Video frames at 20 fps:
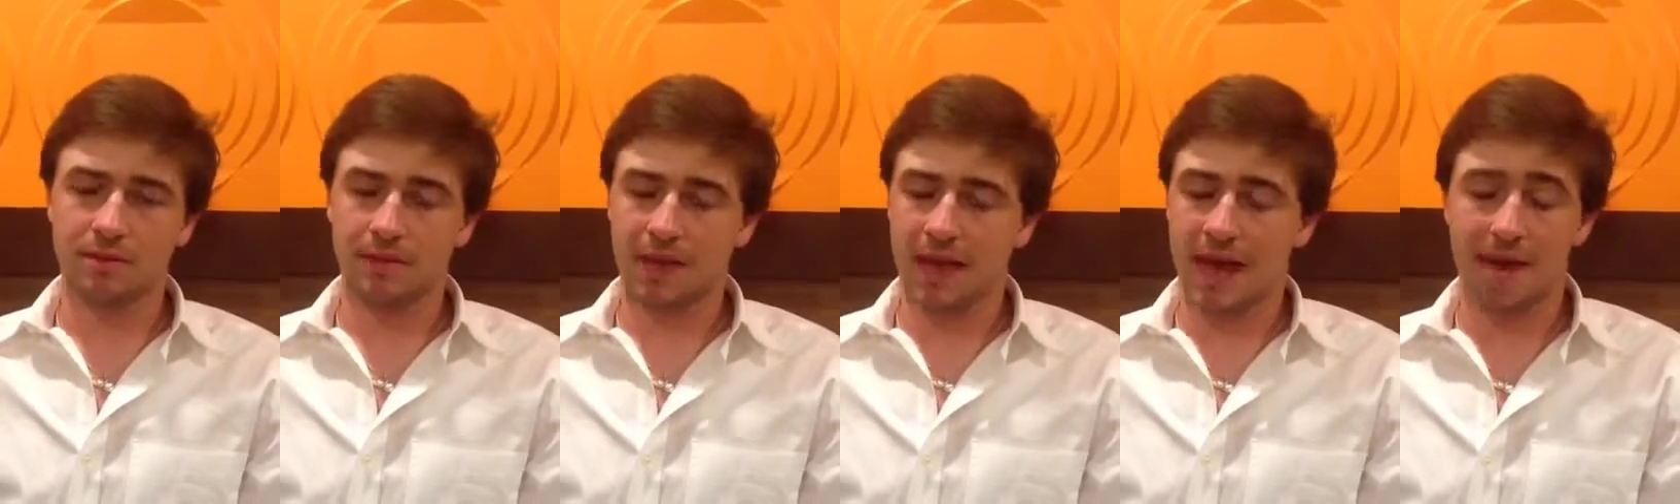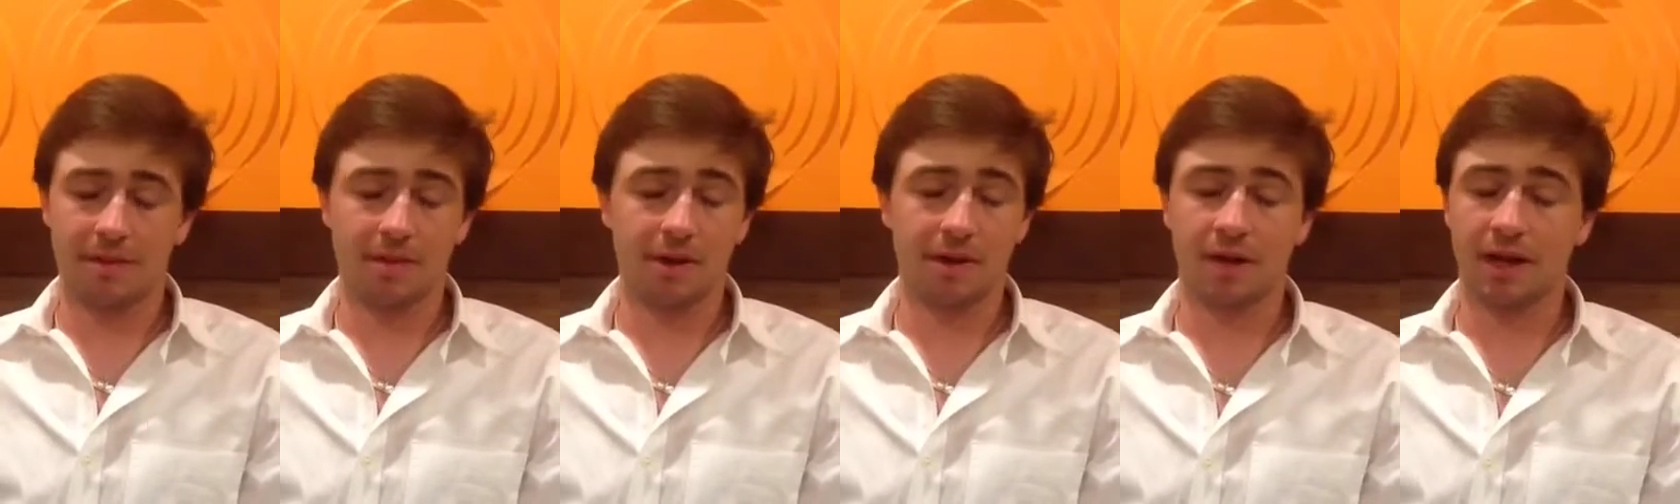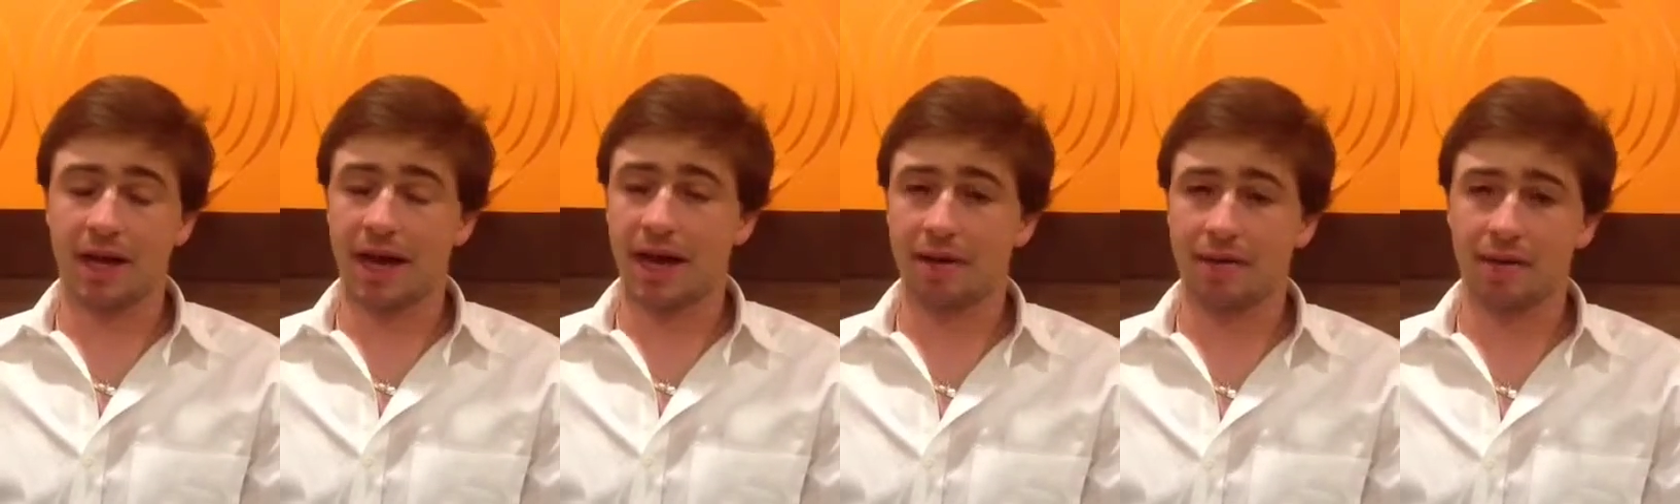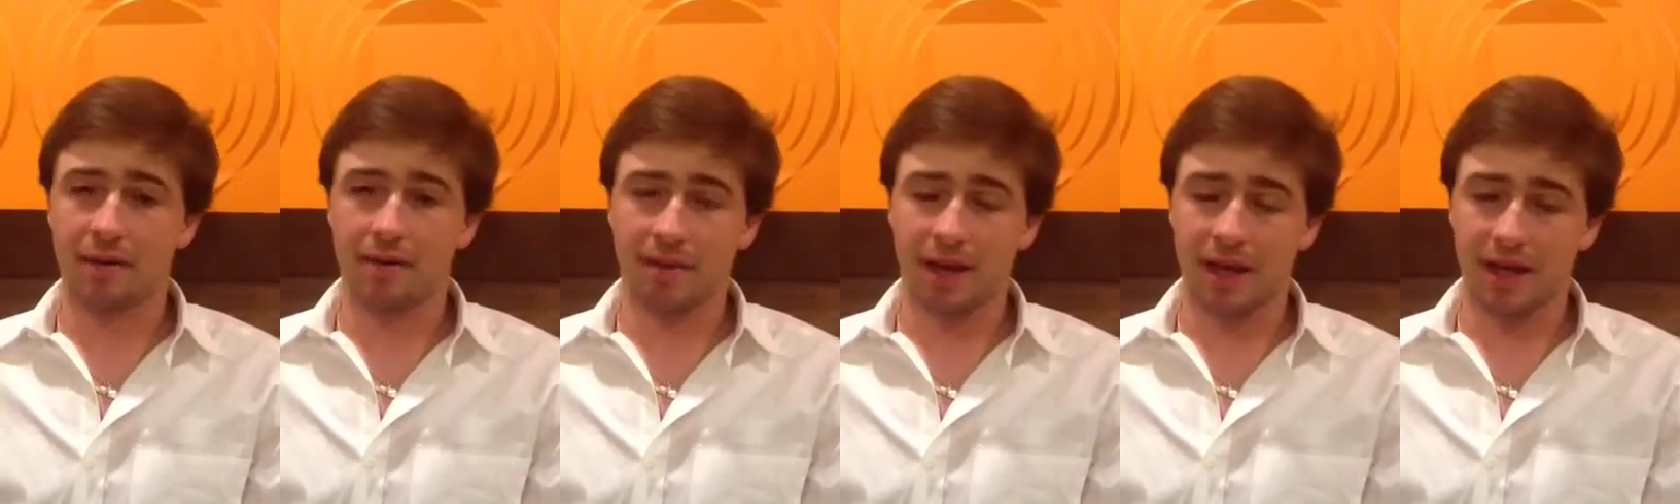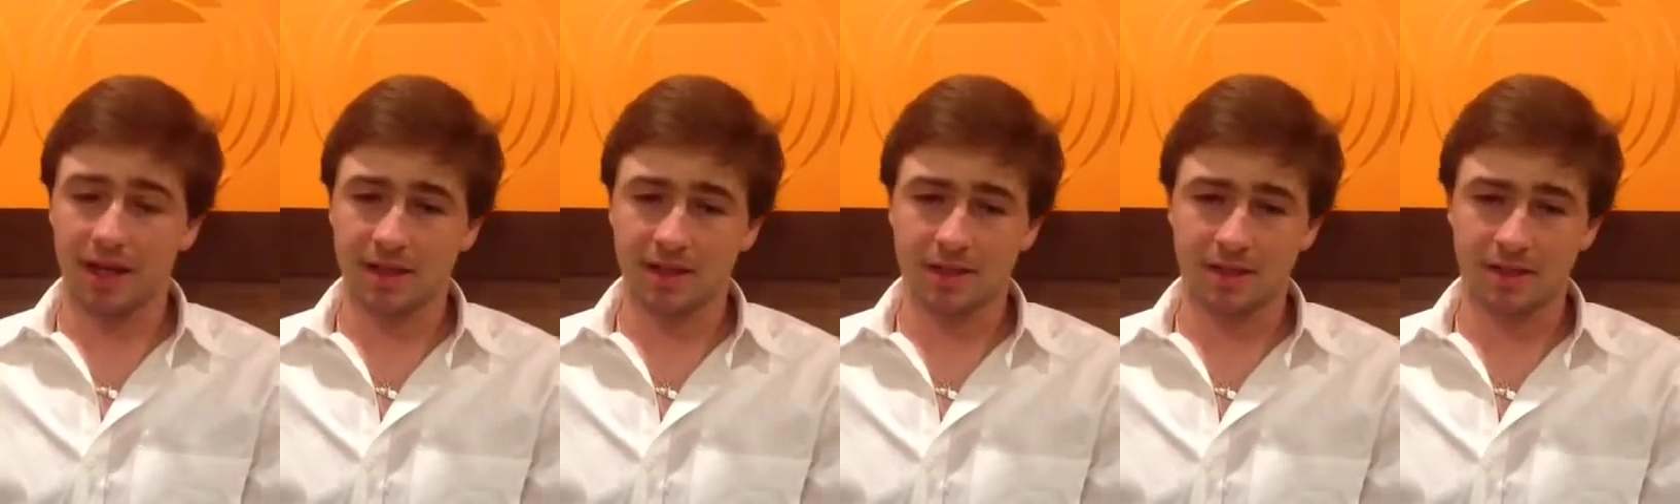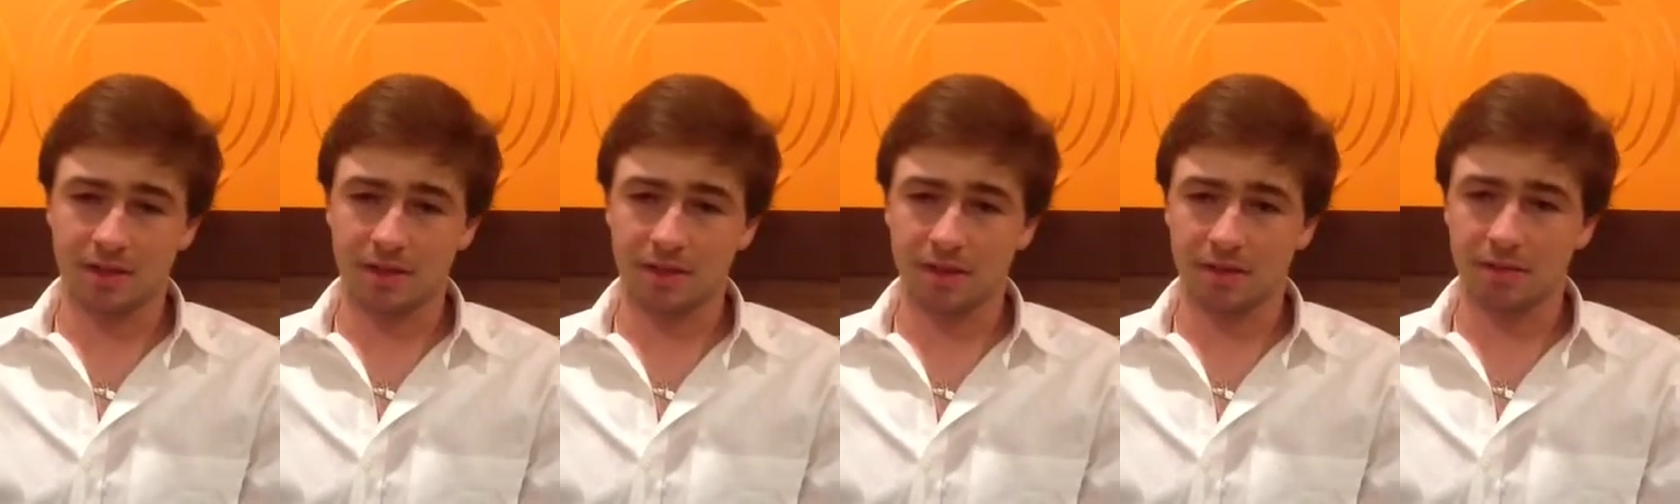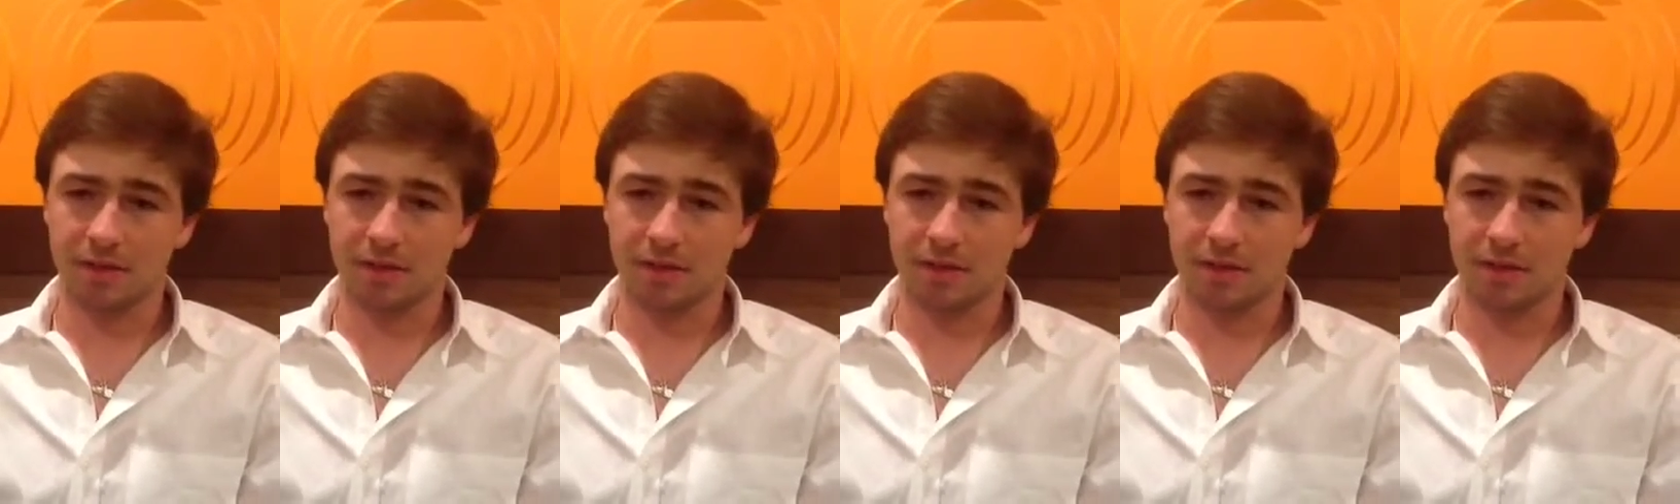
happier to have him as, you